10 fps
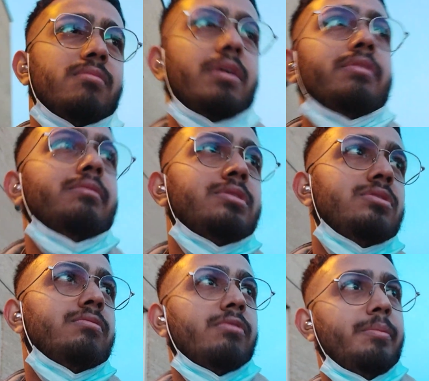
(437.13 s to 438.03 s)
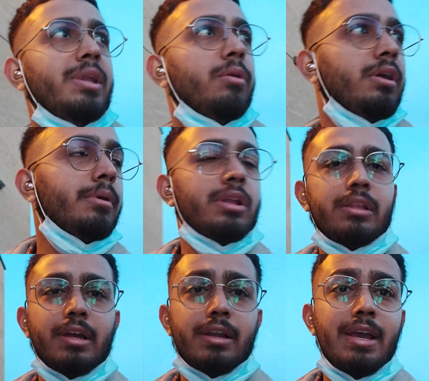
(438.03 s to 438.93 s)
everyone will be knowing about
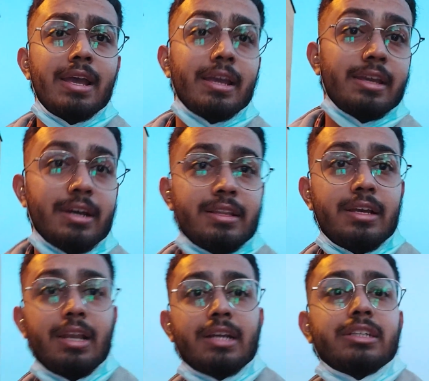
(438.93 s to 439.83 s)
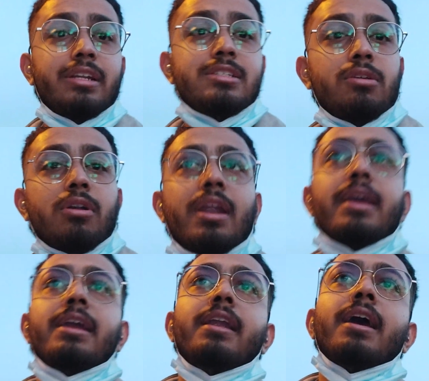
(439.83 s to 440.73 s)
it, that here the election is not
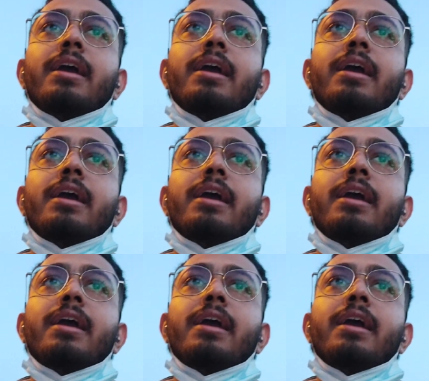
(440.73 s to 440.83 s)
like India.